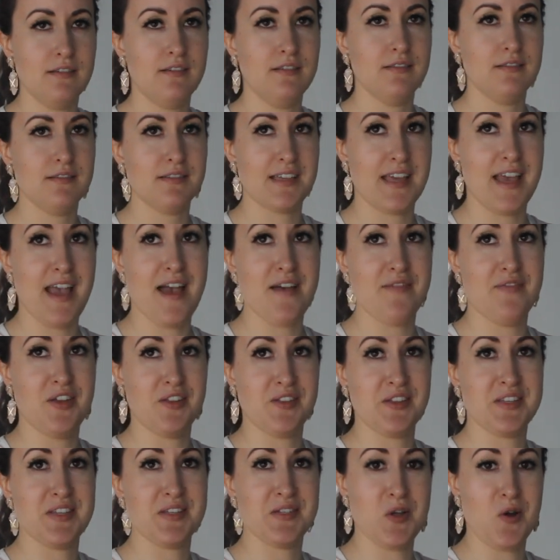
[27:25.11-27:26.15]
okay, I feel
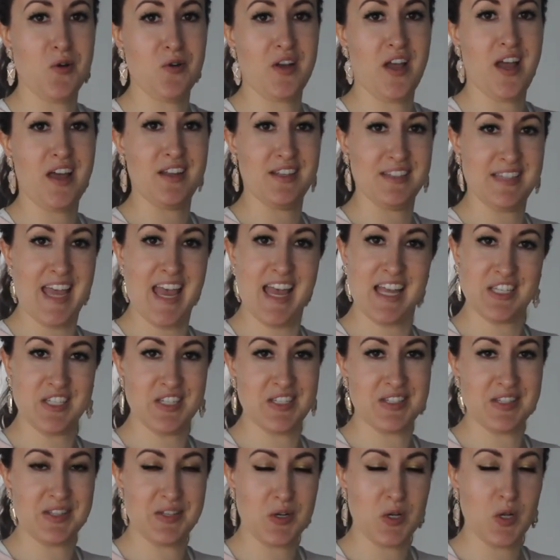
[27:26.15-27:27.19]
this is going on a
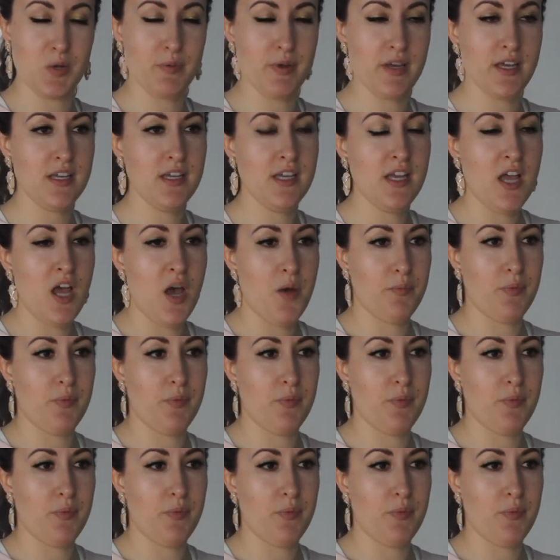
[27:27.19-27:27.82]
tangent a little bit,